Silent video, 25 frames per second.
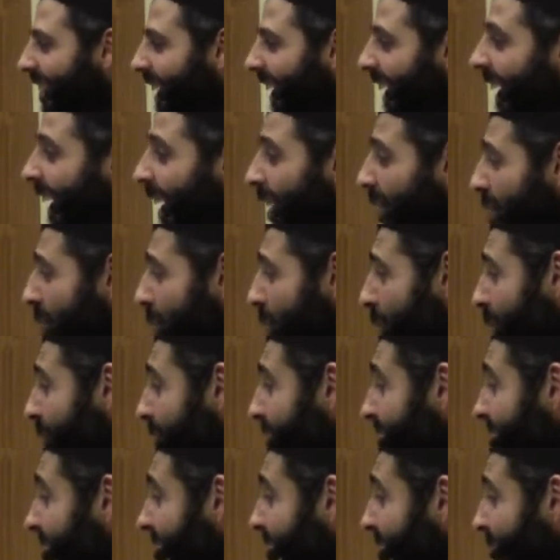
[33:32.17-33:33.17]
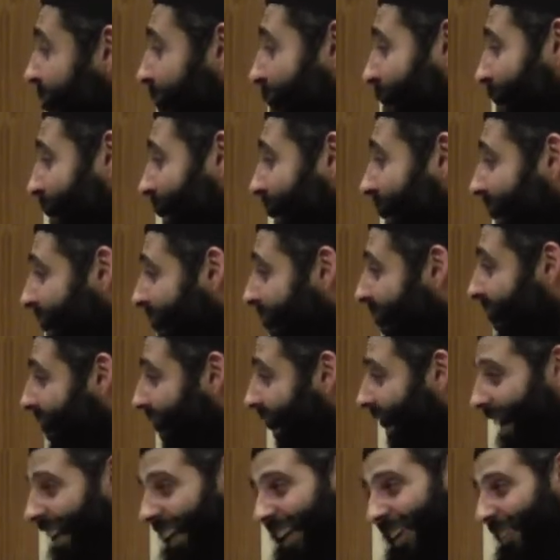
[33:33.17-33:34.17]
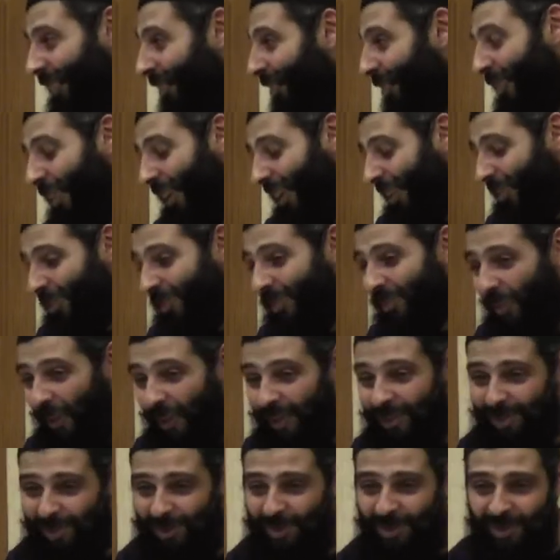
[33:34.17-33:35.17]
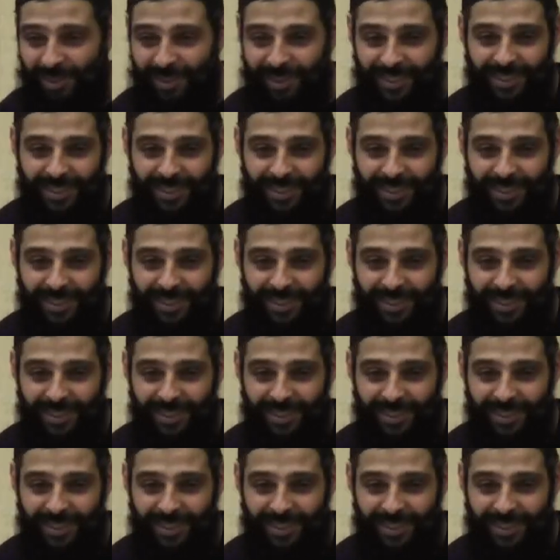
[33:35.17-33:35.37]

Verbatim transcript: And unfortunately, I have to say this, uh, although I don't want to.